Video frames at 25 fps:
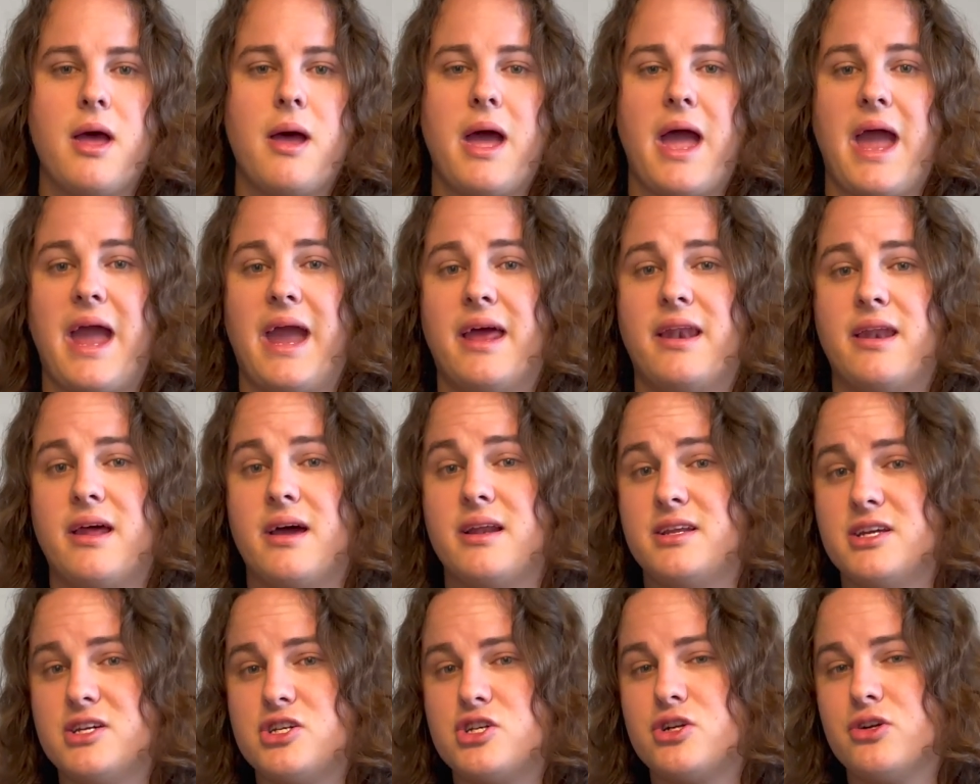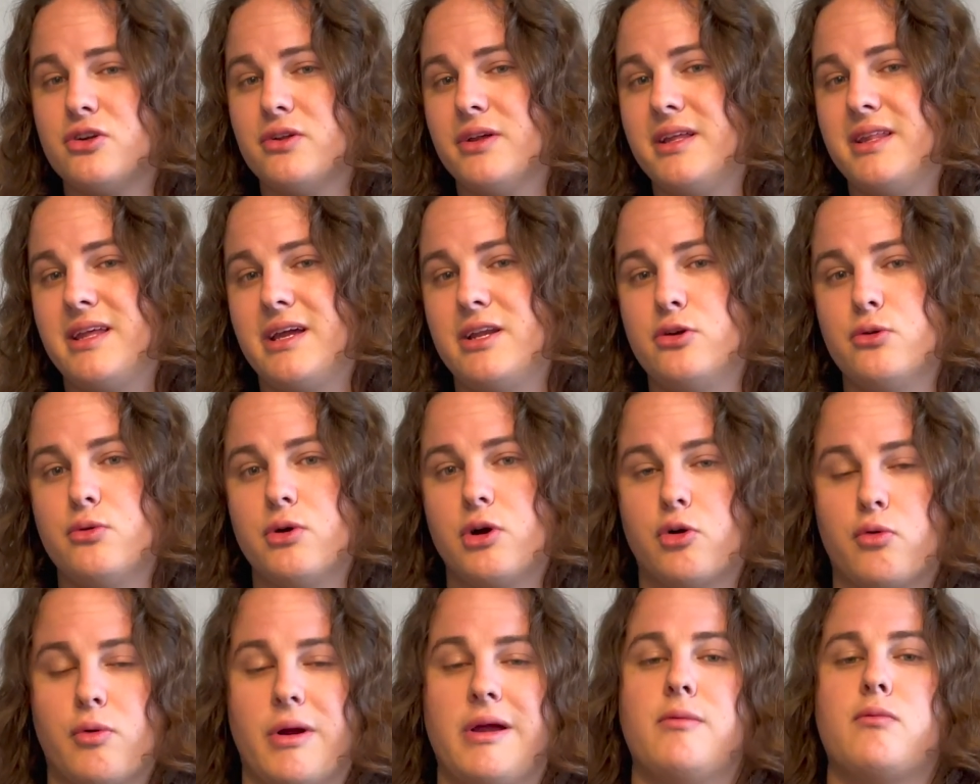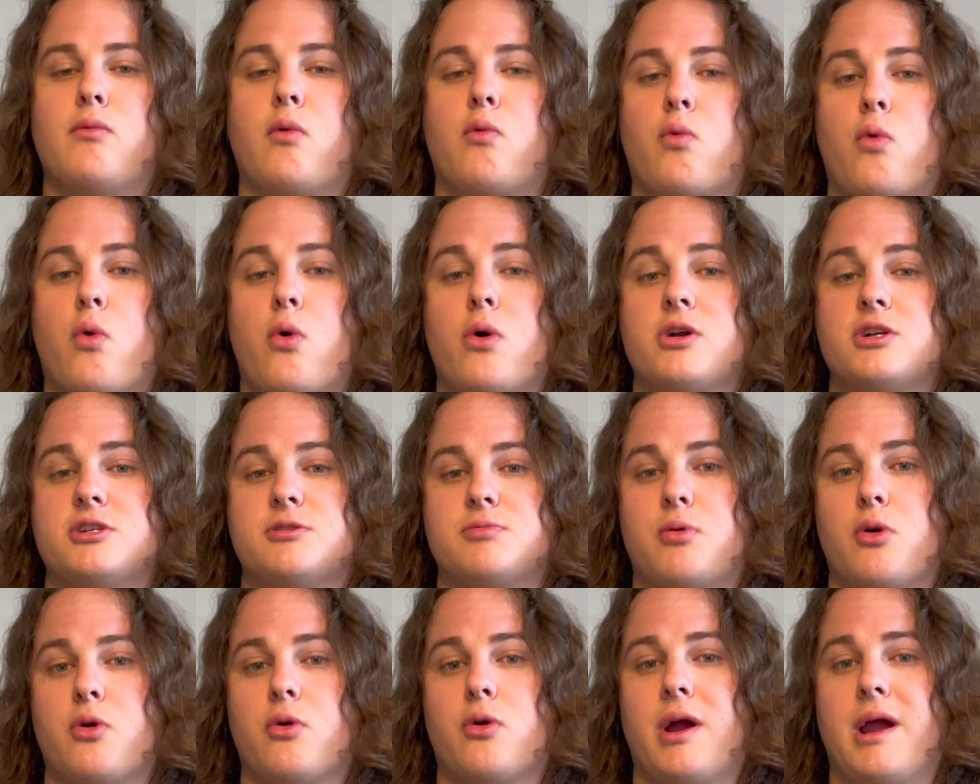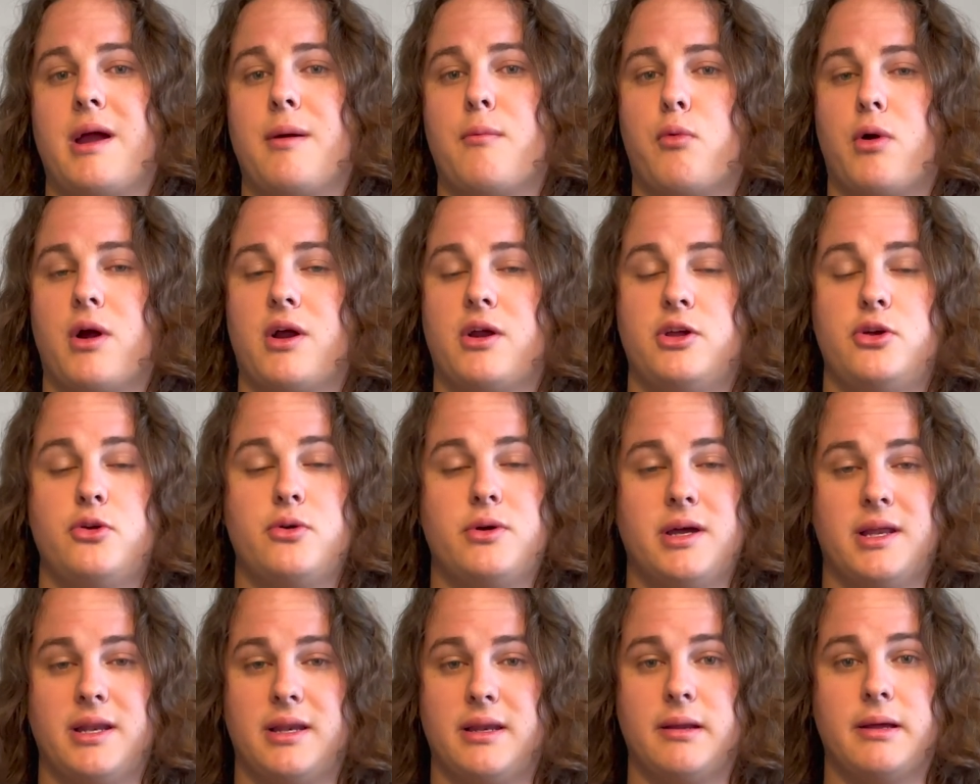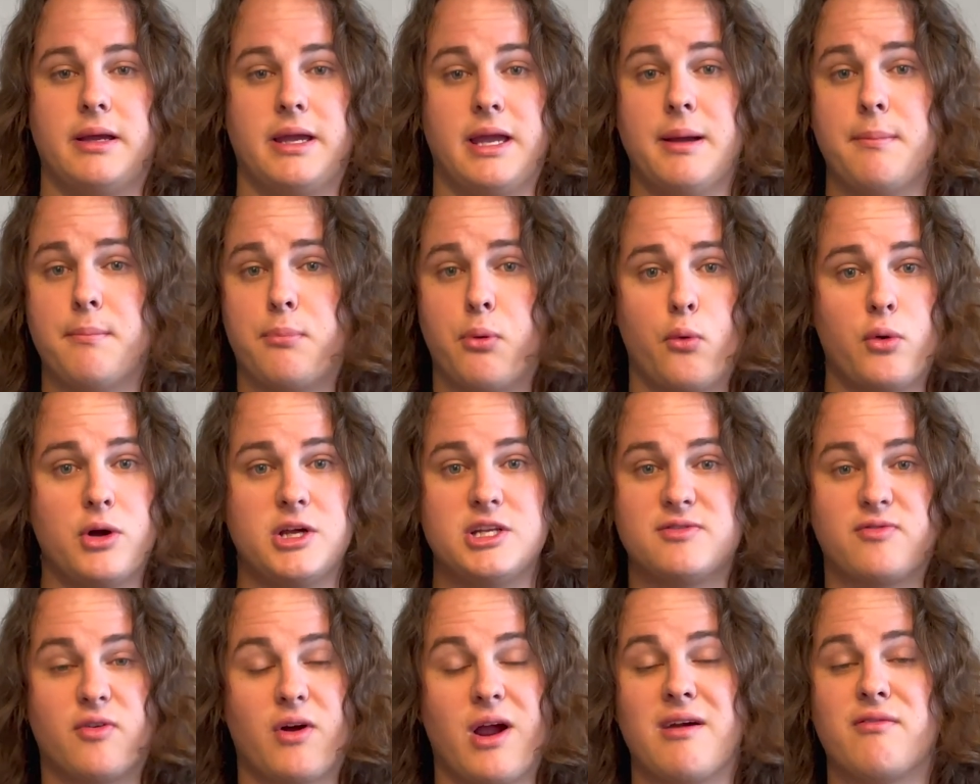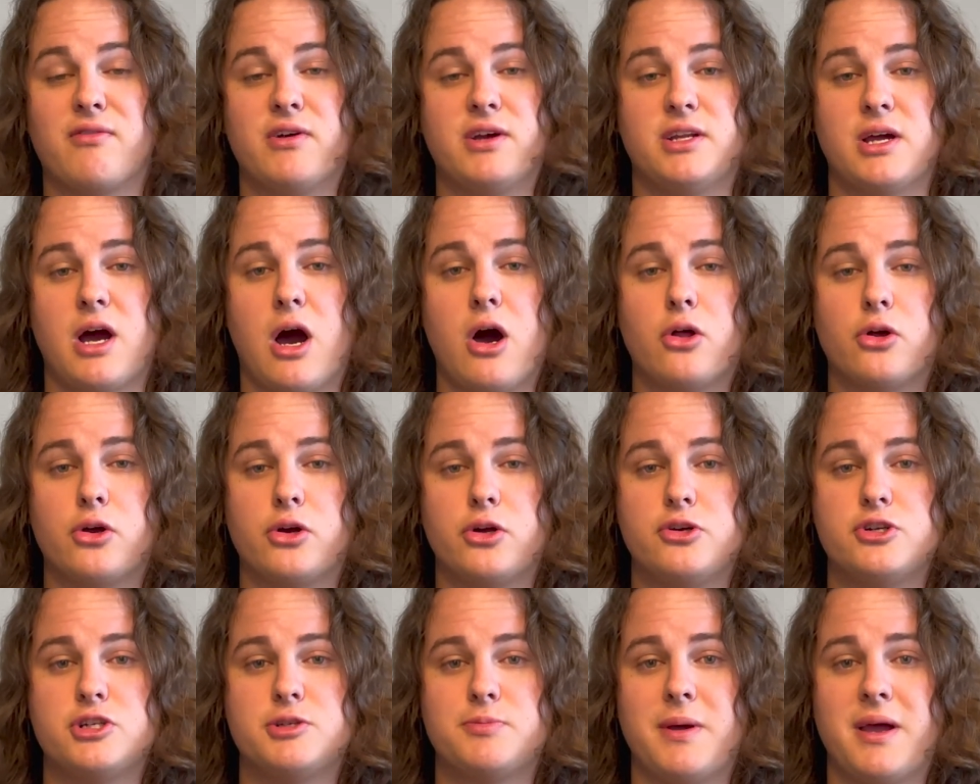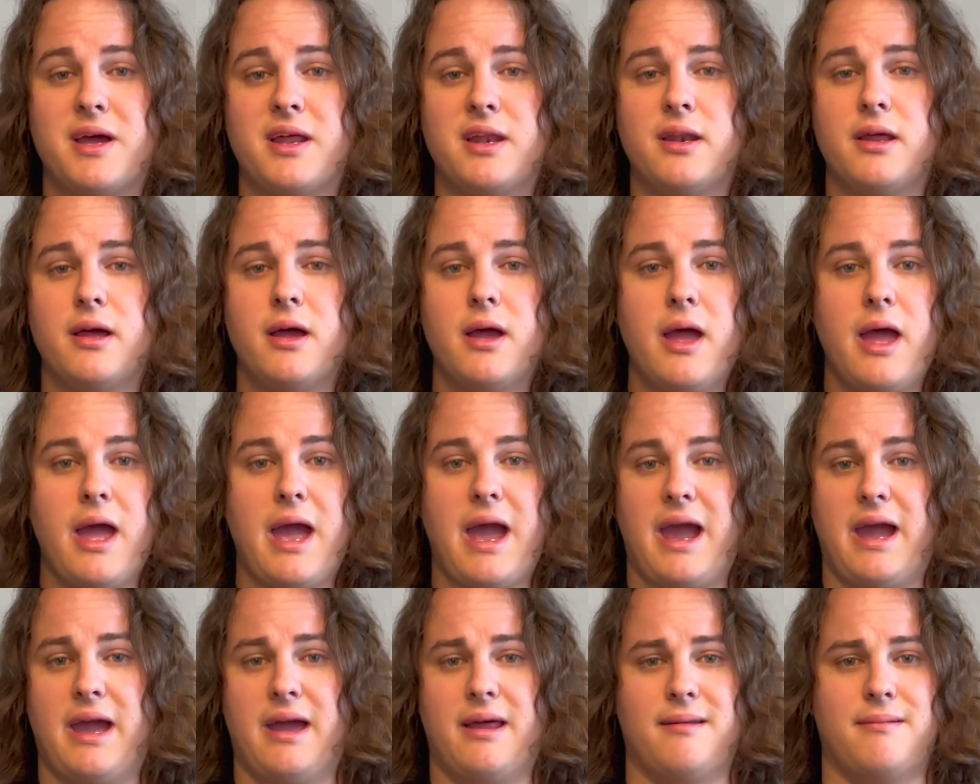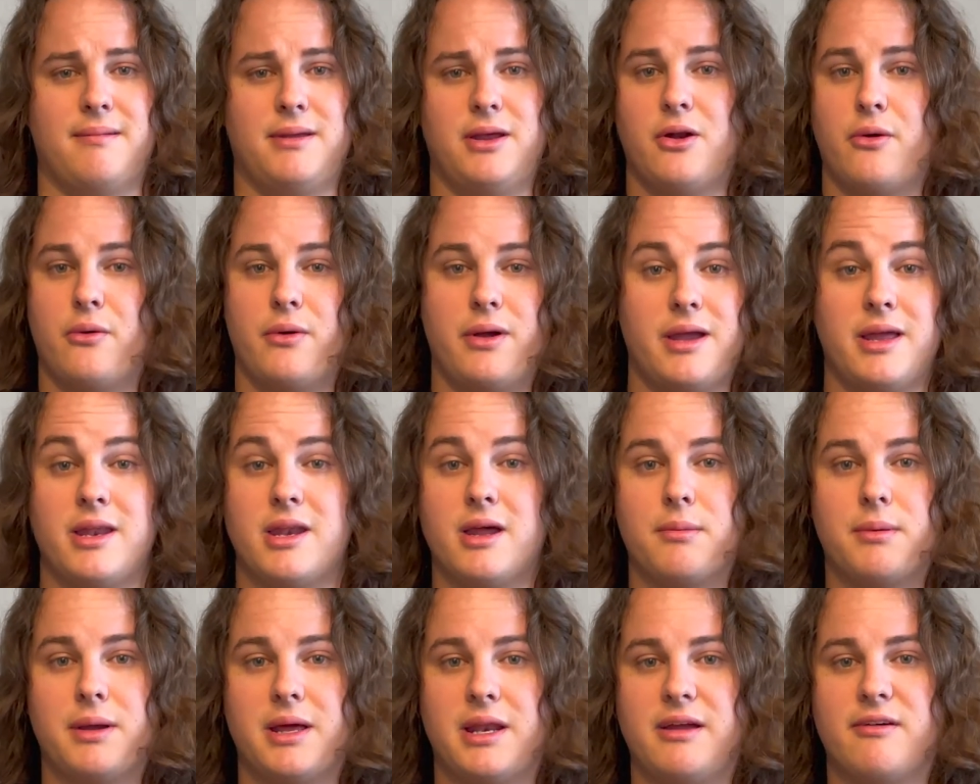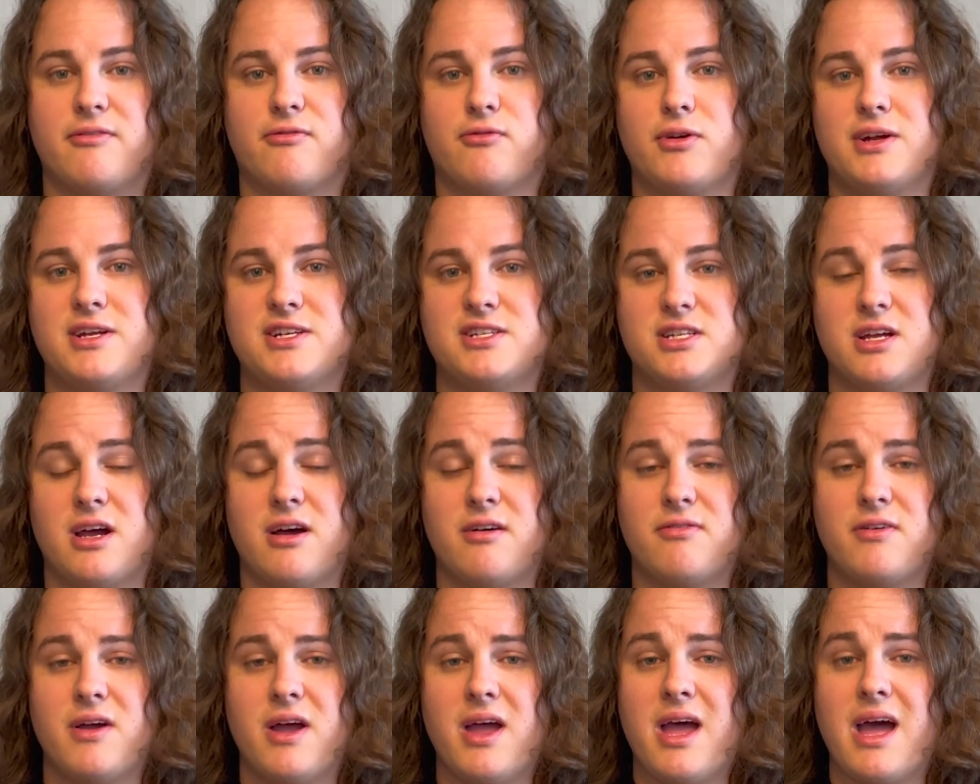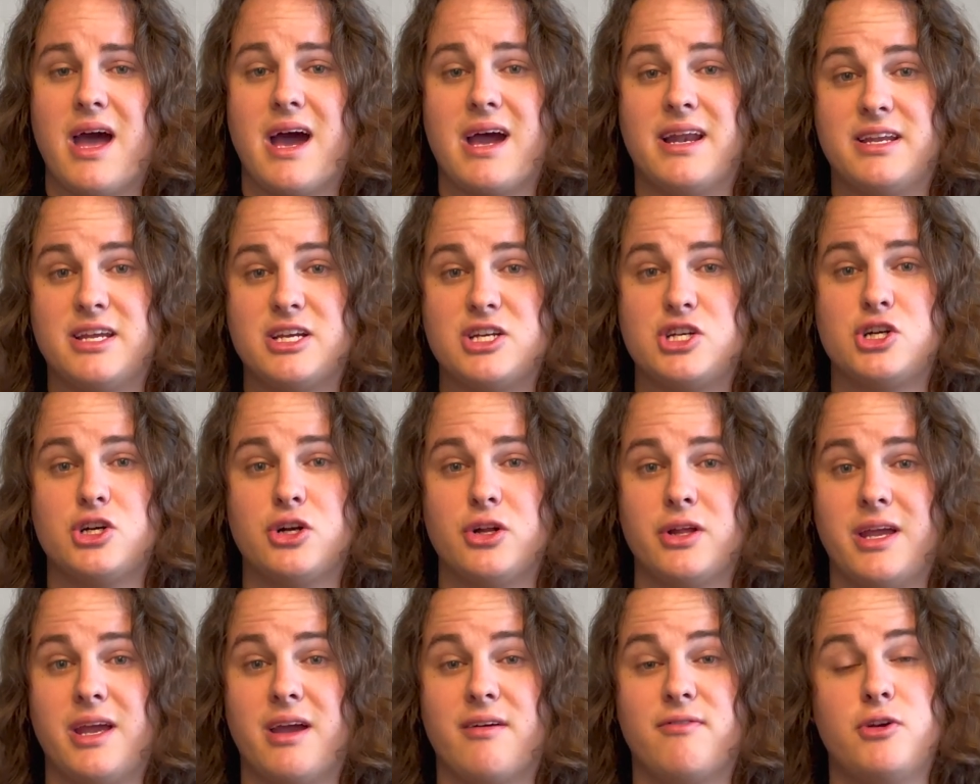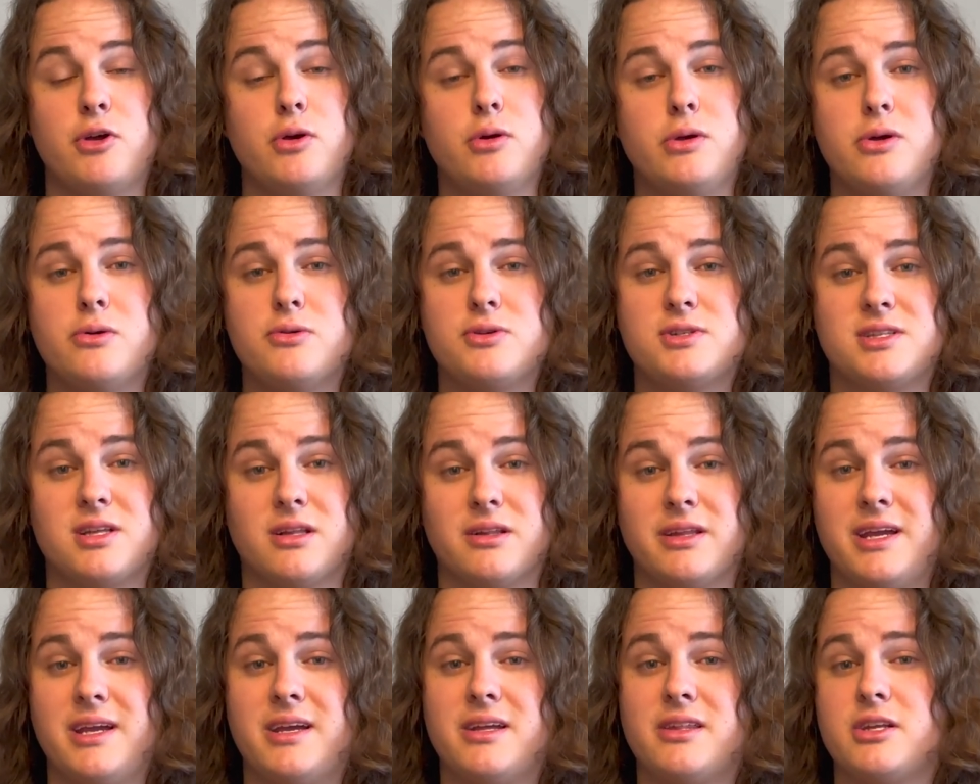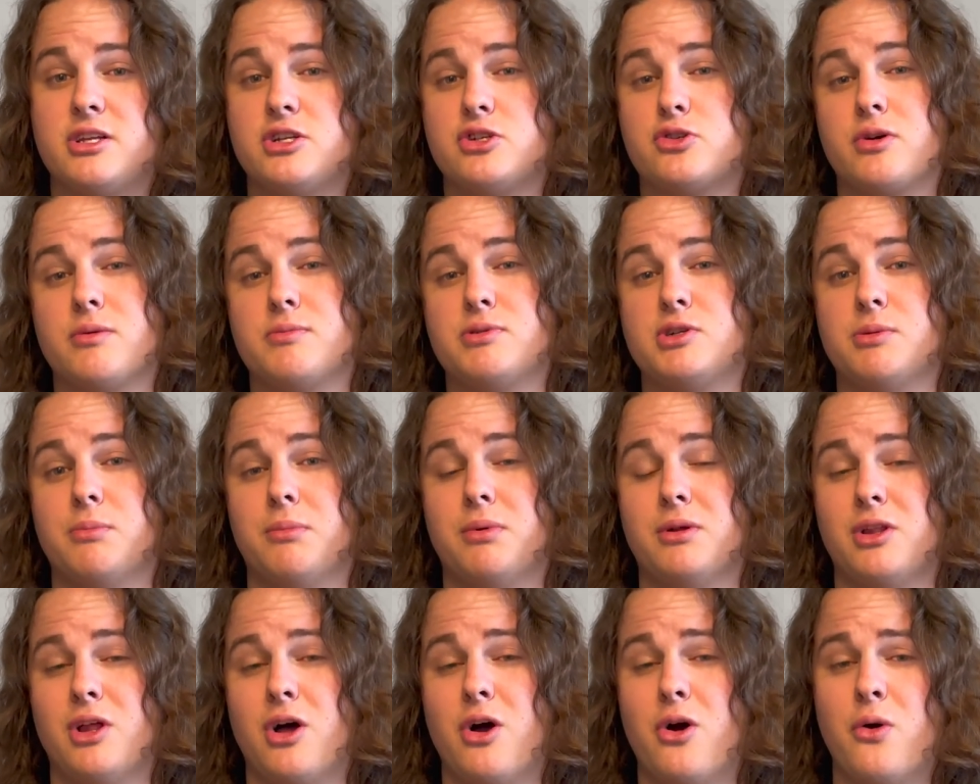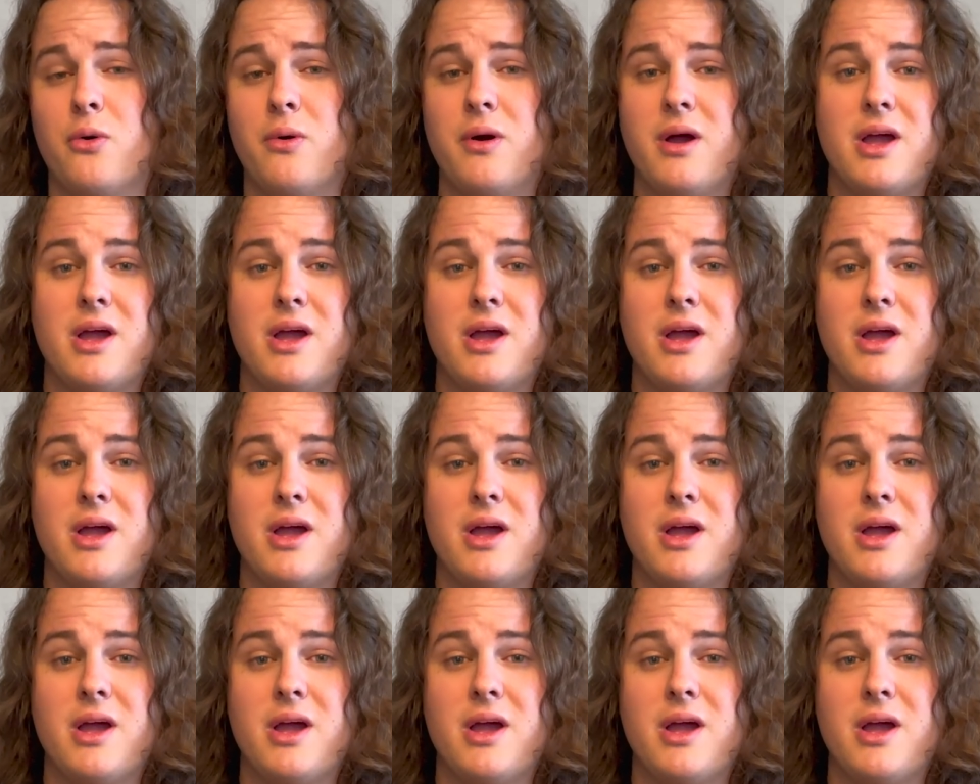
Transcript: And additionally, they do a great rewards program where you can get points for every dollar you spend and, you know, end up getting free stuff. Additionally, if you use the link in the description below,